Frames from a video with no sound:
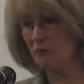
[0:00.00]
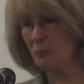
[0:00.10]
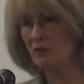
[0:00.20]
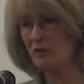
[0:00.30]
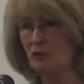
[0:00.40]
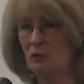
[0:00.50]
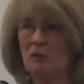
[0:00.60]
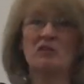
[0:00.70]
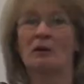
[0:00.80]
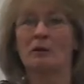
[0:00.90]
of my
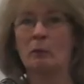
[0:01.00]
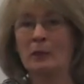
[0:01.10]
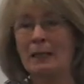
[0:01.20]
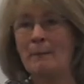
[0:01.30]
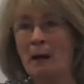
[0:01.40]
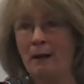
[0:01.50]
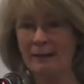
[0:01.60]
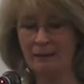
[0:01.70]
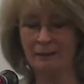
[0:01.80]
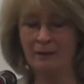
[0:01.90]
stories aren't really
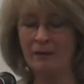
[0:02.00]
mine.